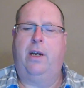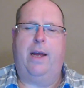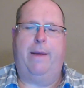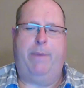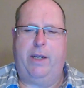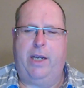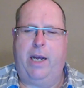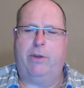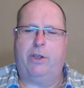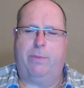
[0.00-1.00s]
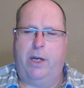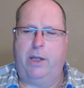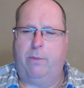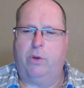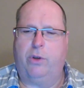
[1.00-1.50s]
have been damaged by
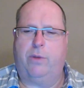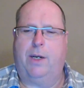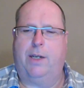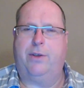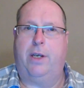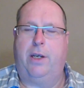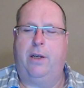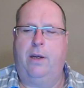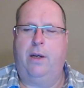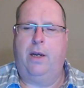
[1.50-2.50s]
the bourgeoisie,